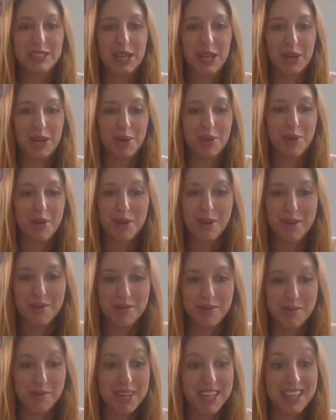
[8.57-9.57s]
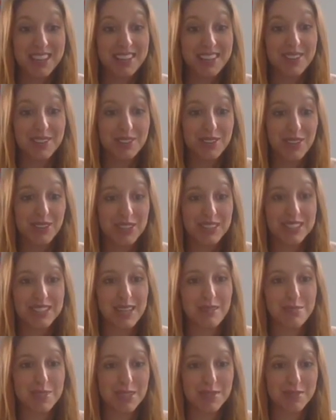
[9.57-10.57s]
So for me, the whole
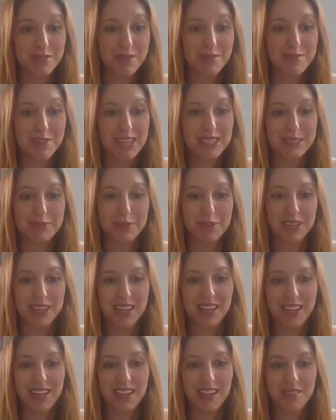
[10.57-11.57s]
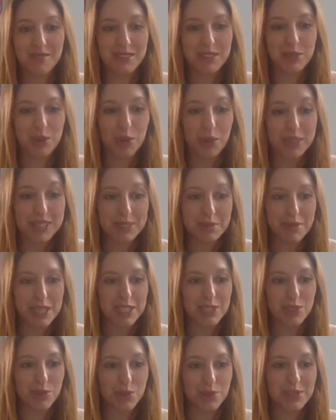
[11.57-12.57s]
concept of a Facebook Live is always a
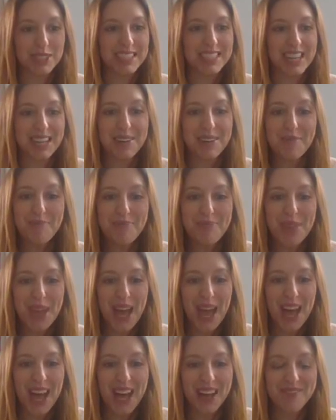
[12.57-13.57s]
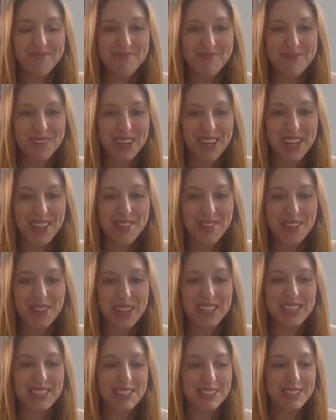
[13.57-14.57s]
bit daunting. But
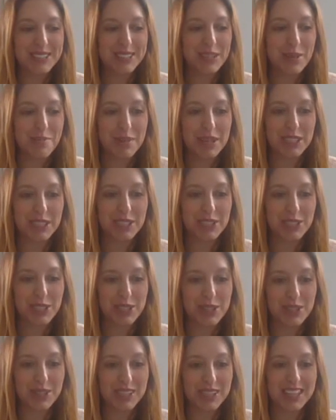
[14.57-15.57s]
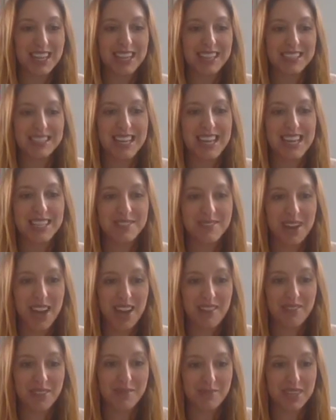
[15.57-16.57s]
thank you so much to the King's Head for
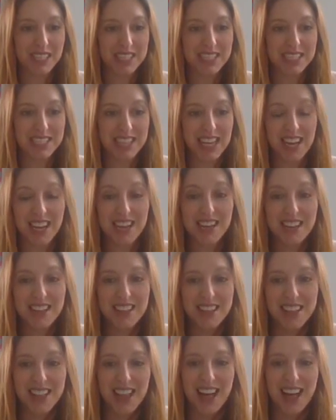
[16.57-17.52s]
having me today.